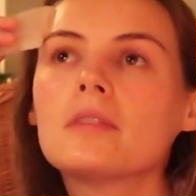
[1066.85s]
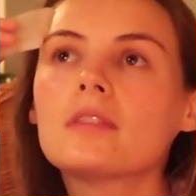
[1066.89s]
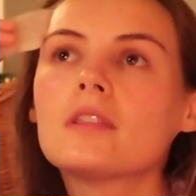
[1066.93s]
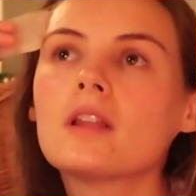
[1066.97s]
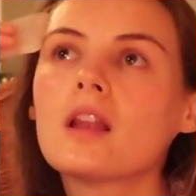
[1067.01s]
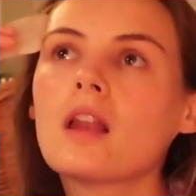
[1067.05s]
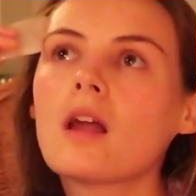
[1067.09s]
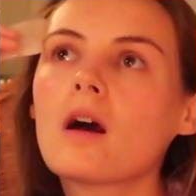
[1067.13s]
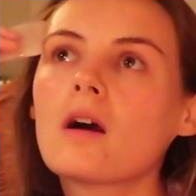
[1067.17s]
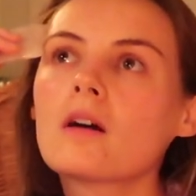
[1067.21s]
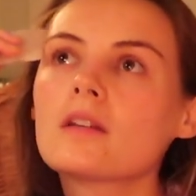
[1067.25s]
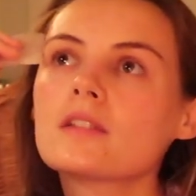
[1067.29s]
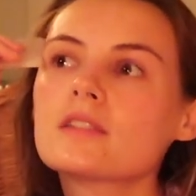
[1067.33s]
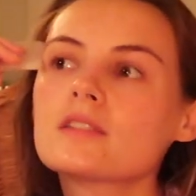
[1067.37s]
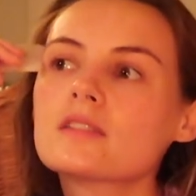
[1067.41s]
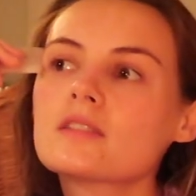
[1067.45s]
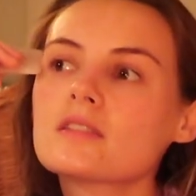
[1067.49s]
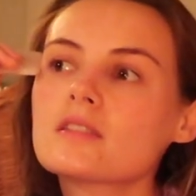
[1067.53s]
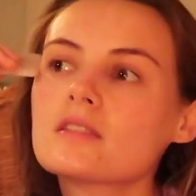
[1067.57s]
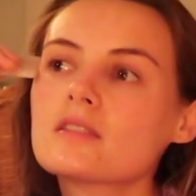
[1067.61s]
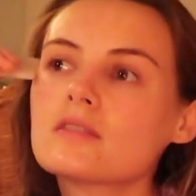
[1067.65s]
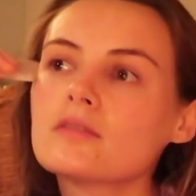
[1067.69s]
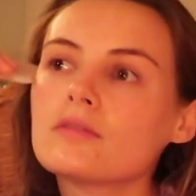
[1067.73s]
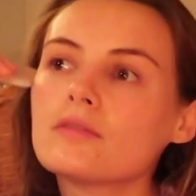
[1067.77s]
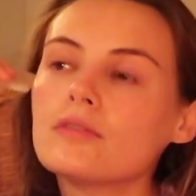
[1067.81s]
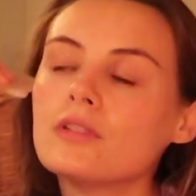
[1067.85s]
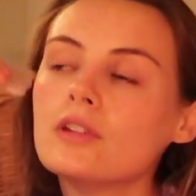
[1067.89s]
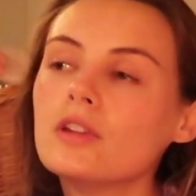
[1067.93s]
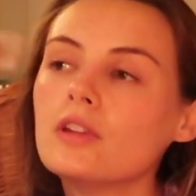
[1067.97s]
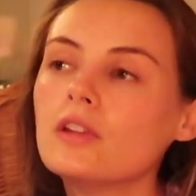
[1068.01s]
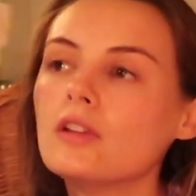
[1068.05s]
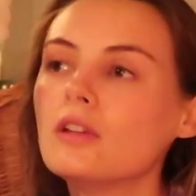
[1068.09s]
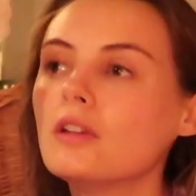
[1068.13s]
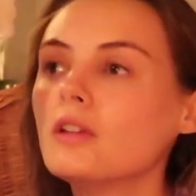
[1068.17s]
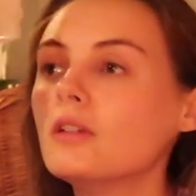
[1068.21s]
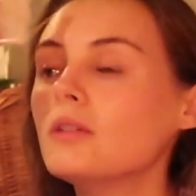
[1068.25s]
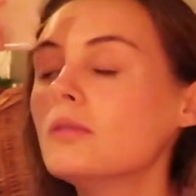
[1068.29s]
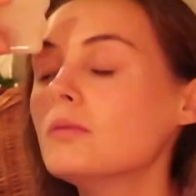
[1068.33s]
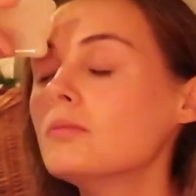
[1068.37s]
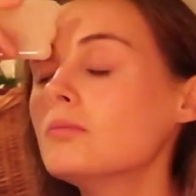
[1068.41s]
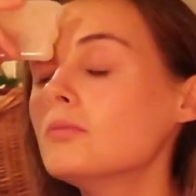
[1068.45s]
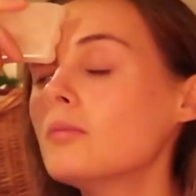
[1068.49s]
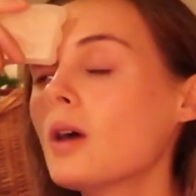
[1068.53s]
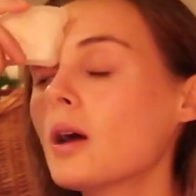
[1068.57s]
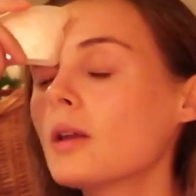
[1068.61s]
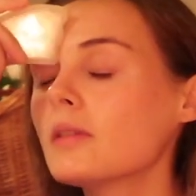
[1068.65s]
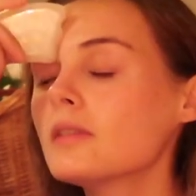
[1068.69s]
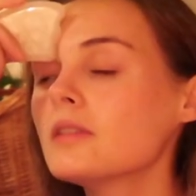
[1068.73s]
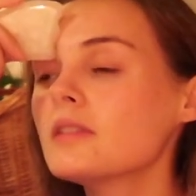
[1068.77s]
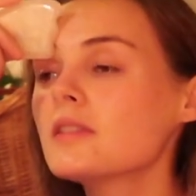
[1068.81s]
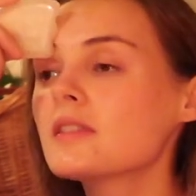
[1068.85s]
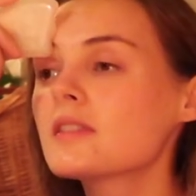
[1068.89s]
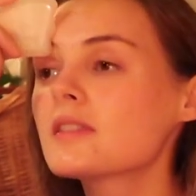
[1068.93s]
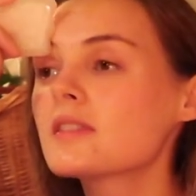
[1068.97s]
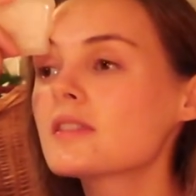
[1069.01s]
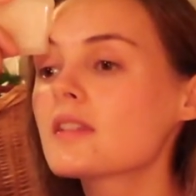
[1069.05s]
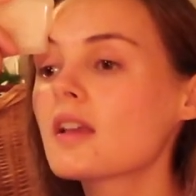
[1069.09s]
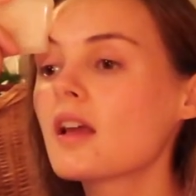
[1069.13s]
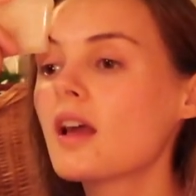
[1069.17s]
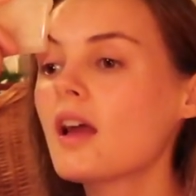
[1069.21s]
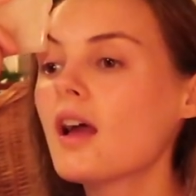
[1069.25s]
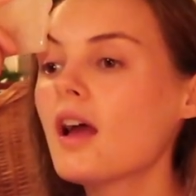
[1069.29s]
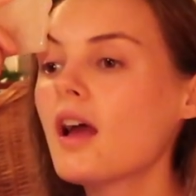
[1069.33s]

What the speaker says: the last few months.